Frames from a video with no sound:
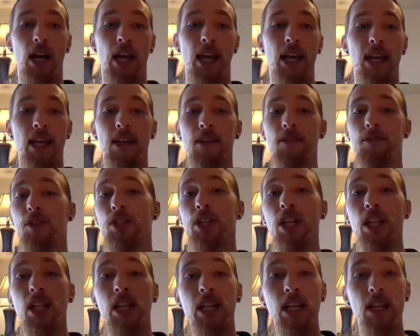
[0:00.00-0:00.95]
A
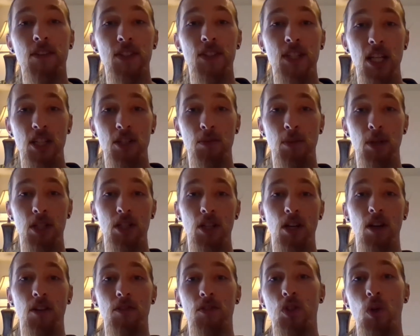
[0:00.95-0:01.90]
fertility assessment
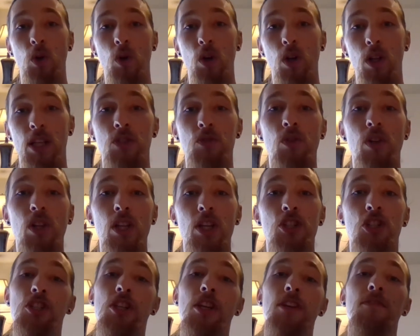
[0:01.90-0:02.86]
of soil is really
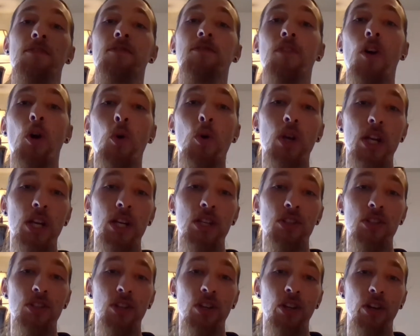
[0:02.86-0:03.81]
just a
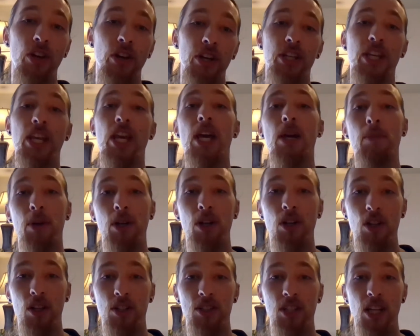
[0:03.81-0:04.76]
focused
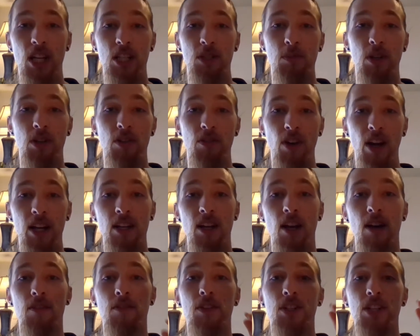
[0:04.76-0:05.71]
chemical assessment, right?
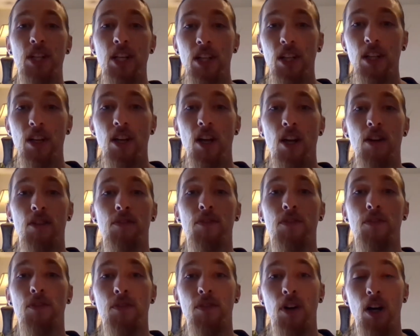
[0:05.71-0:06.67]

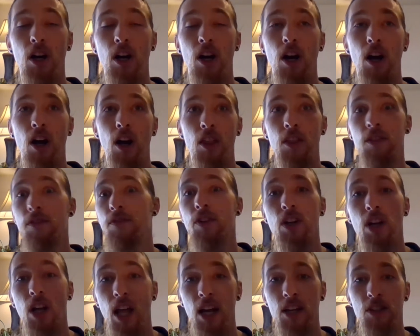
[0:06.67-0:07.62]
The
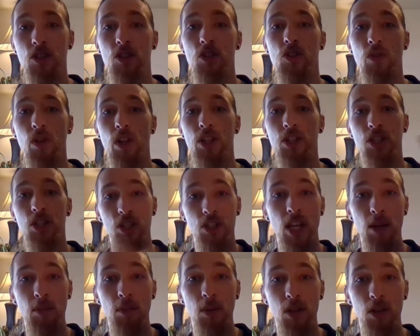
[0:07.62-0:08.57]
fertilizers are really just
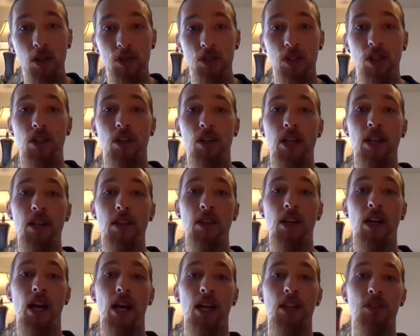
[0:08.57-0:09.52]
chemicals underneath.
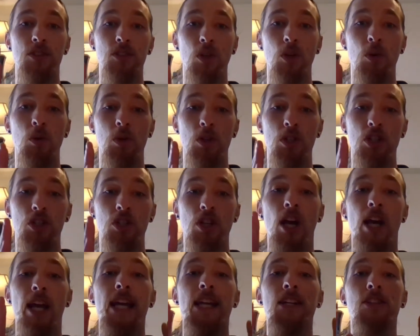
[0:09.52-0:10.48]
And so we're just
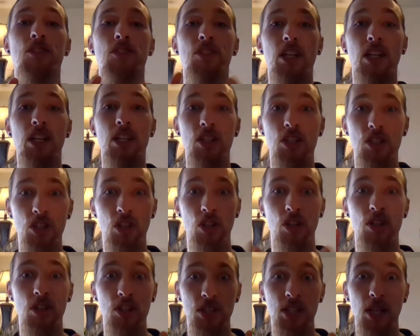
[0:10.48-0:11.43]
interested in a
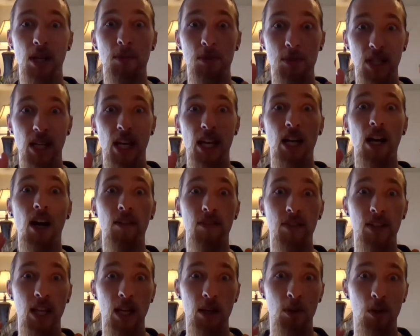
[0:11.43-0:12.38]
certain subset
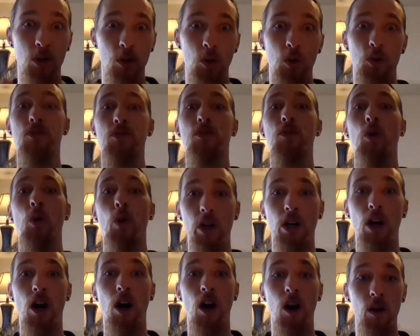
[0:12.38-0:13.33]
of chemicals
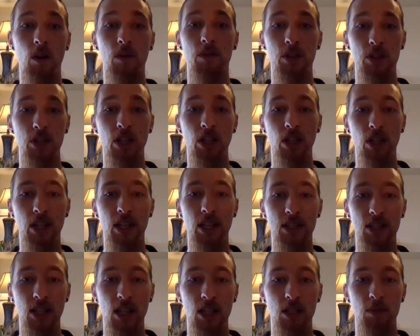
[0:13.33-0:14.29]
for our fertility
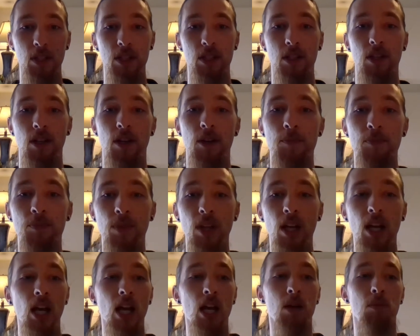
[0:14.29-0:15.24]
assessment.
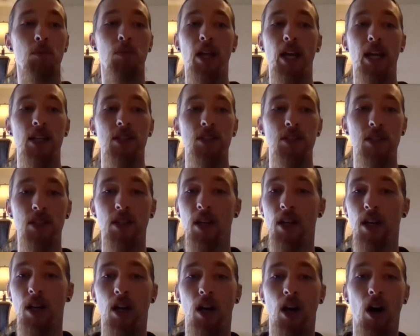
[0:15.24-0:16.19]
Plants
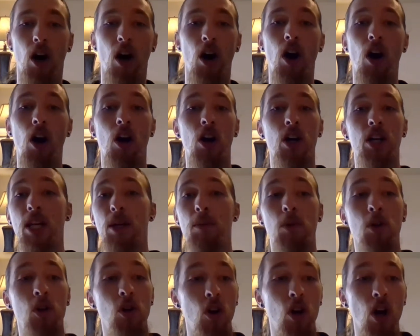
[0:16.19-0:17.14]
are
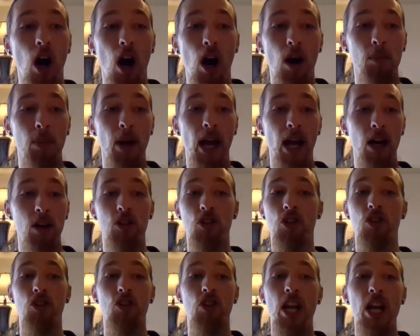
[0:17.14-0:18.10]
chemical compound
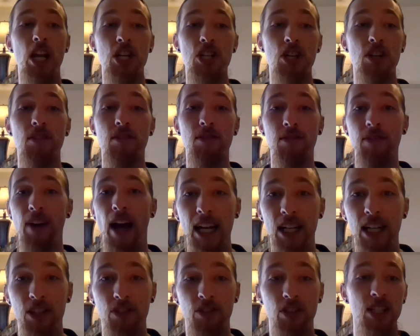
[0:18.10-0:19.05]
creation
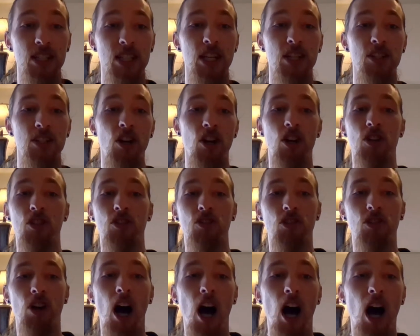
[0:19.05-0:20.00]
factories. They turn
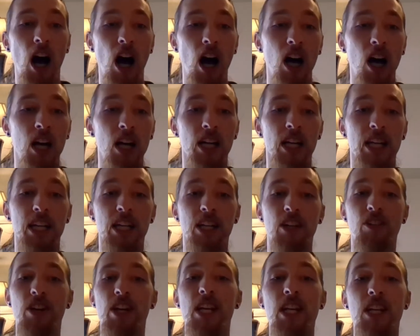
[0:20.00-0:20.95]
raw
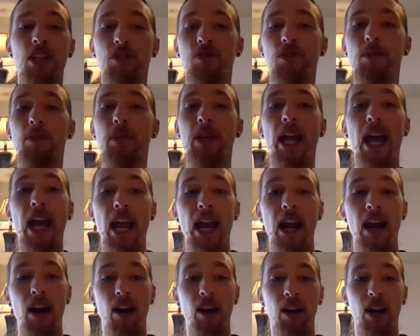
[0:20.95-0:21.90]
ingredients from the
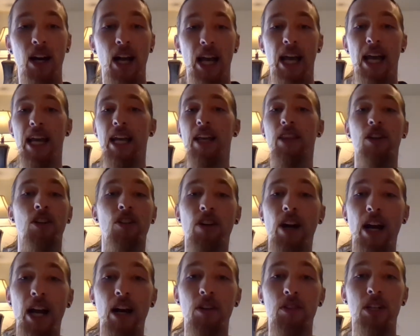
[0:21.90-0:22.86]
air and the
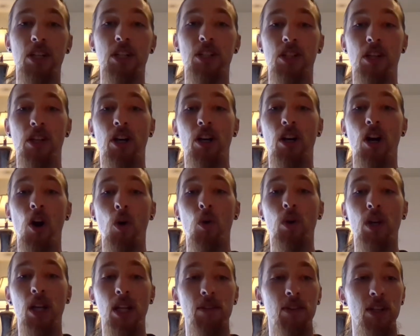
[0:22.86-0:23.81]
ground into their
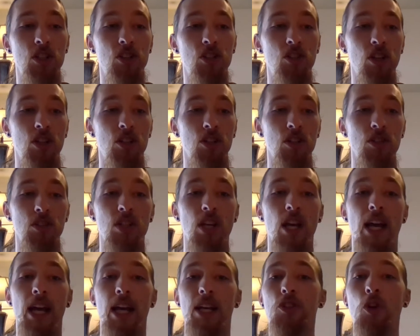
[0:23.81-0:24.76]
own living structures.
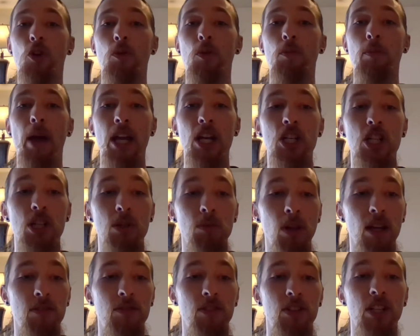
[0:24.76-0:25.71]
And so managing
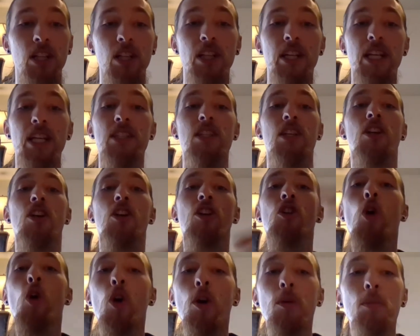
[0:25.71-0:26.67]
plant fertility is an
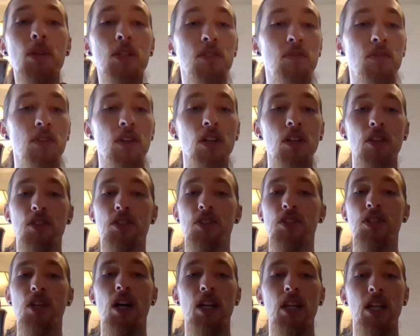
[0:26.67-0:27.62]
enormous field of
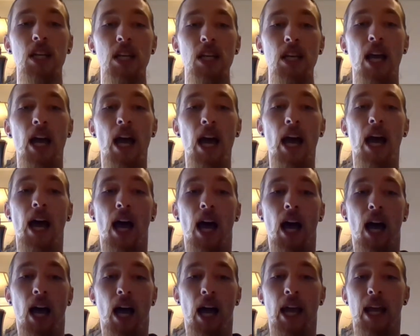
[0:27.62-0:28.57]
study.
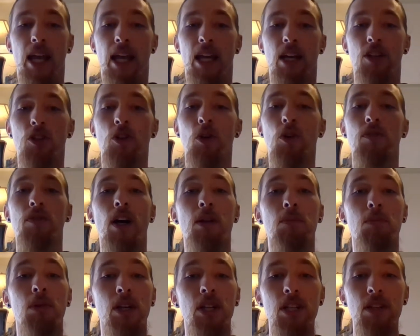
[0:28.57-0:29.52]
And you'll find
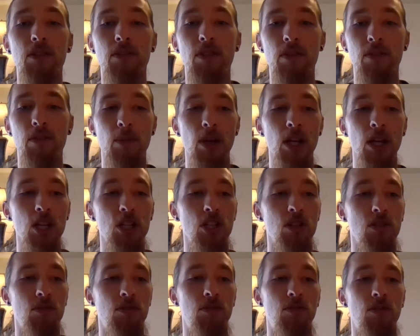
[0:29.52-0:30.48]
plenty of
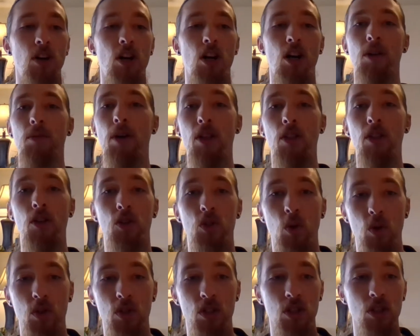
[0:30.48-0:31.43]
information from other
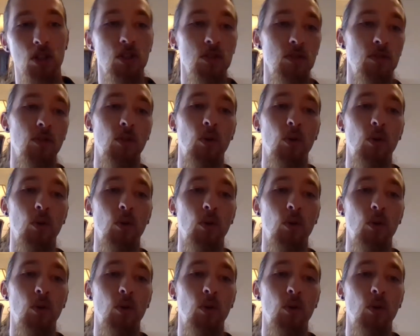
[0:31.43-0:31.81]
sources.